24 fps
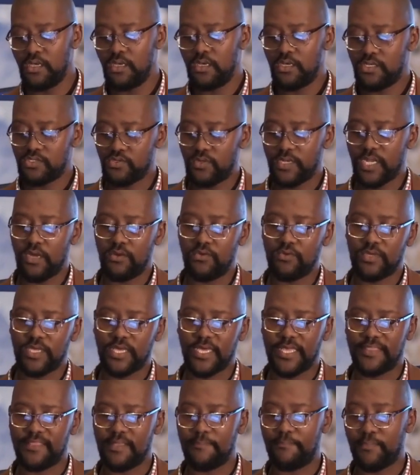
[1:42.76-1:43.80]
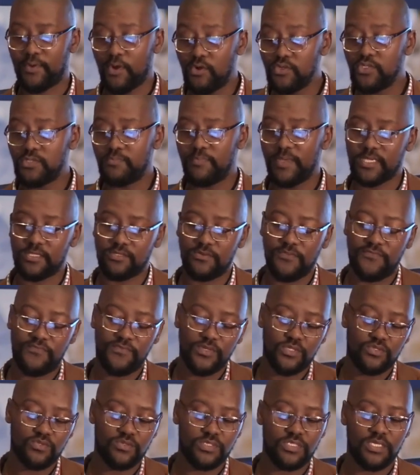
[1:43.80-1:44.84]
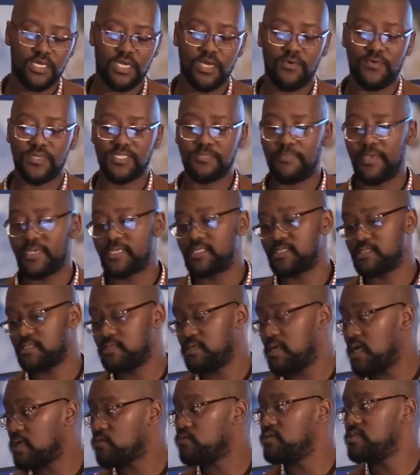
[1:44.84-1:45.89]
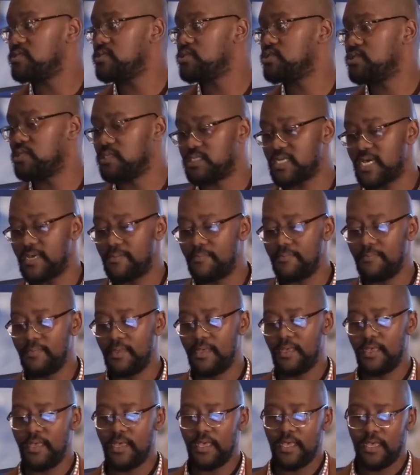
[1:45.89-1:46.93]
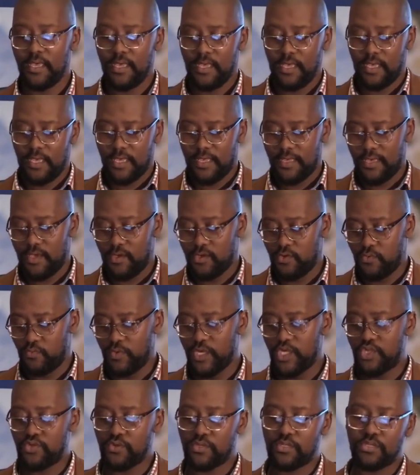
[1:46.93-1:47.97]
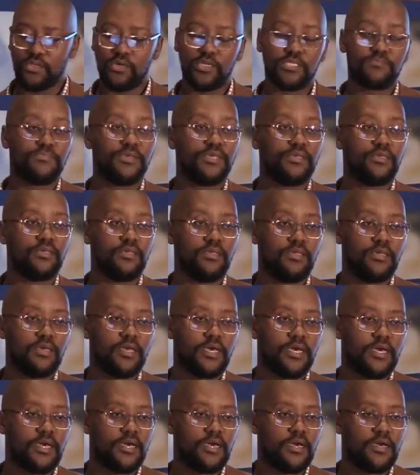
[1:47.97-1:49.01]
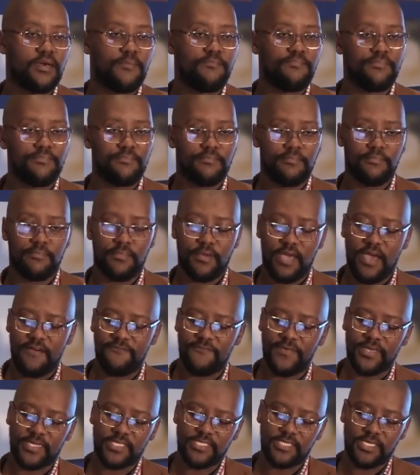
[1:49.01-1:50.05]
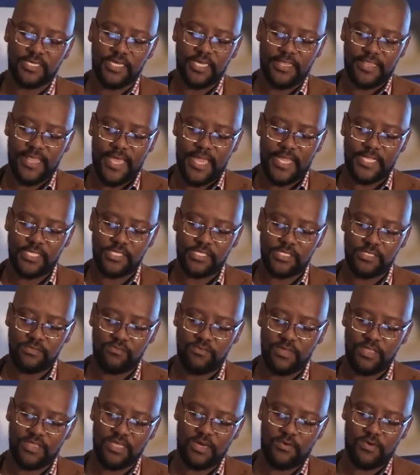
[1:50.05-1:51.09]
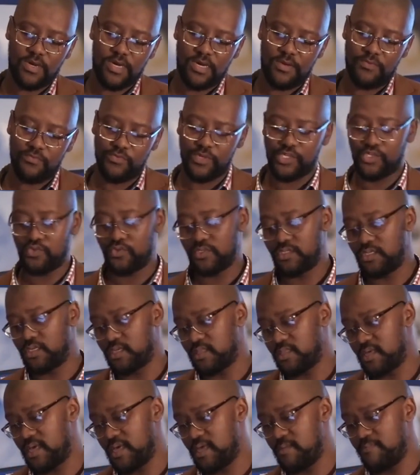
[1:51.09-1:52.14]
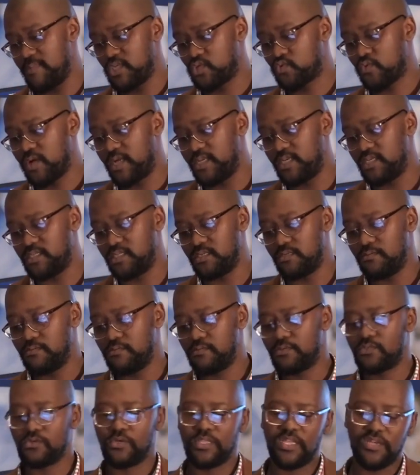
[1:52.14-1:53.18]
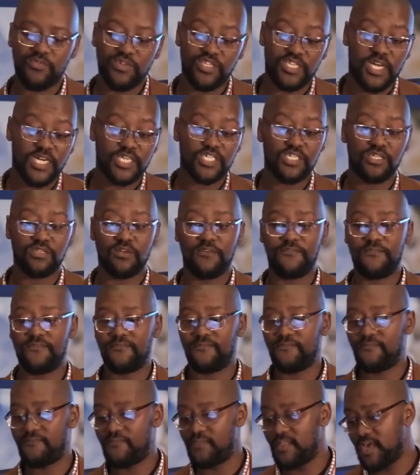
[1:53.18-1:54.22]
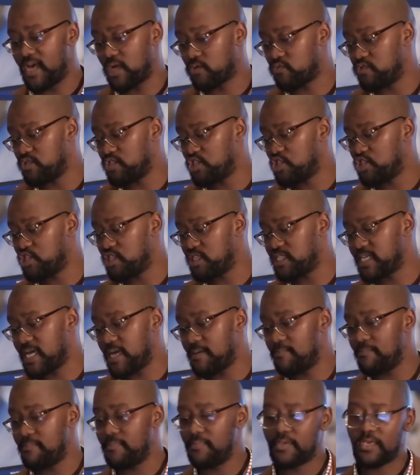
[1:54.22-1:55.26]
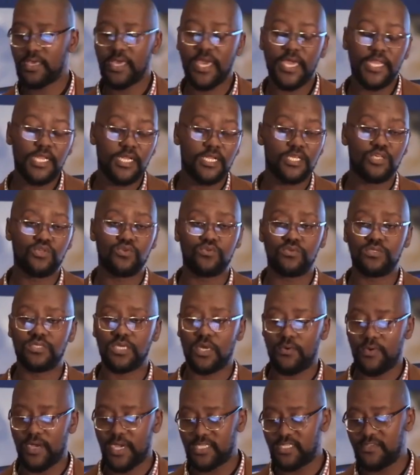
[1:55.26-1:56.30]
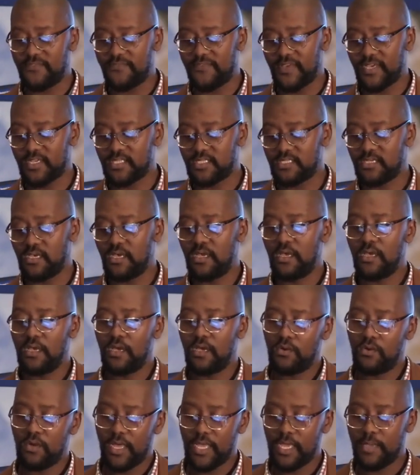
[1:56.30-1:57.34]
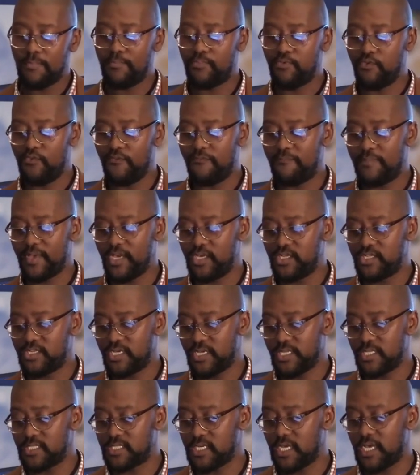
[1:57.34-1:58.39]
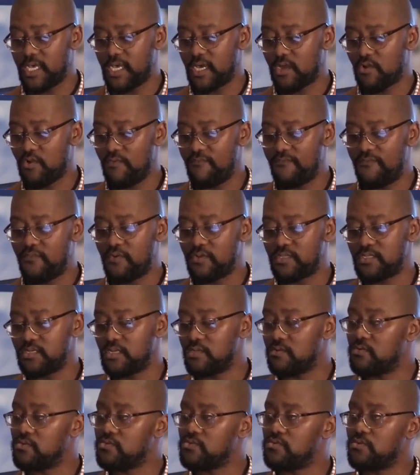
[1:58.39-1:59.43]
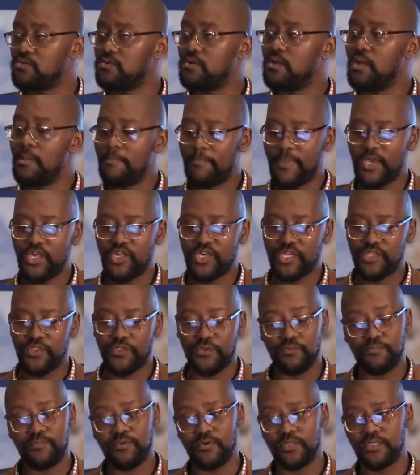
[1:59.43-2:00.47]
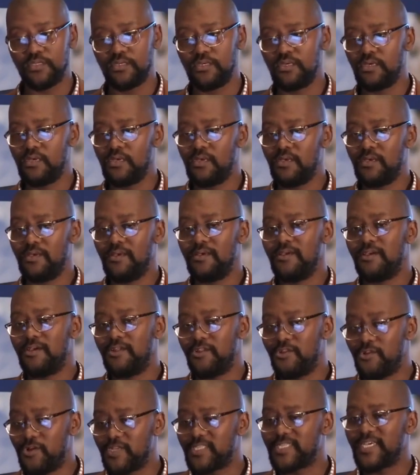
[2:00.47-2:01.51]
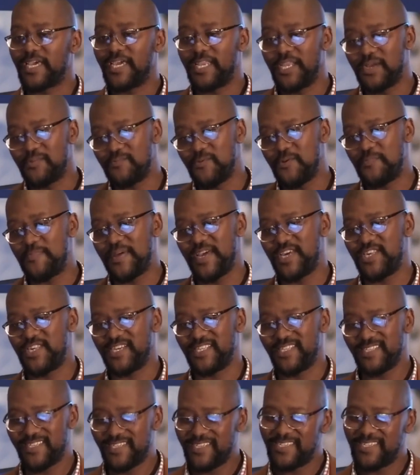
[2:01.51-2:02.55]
So now looking at the prospect of reducing our SPECT acquisition time, we should not be affecting that with our reducing the image quality. So the reduction of the acquisition time can reduce our artifacts, improve patient comfort and also patient throughput. Not adding more patient,